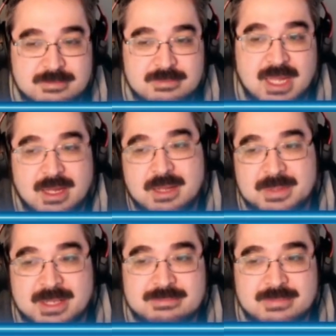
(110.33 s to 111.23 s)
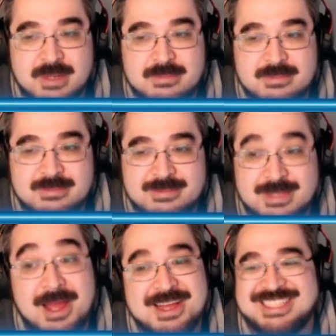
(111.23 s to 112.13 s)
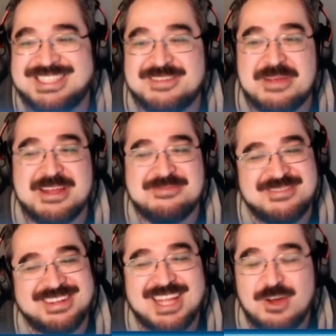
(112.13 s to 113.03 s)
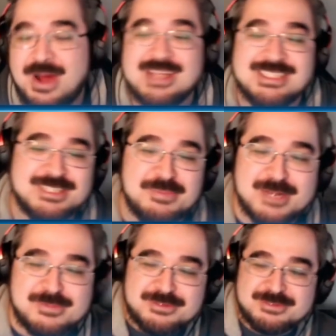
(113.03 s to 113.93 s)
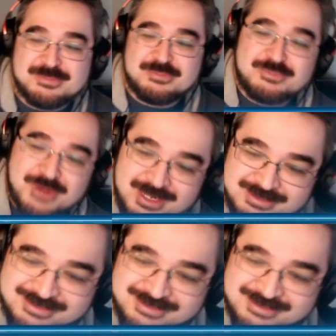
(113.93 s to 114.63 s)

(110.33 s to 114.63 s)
Yeah, I mean, yeah, debatable. Why is that debatable, Brad?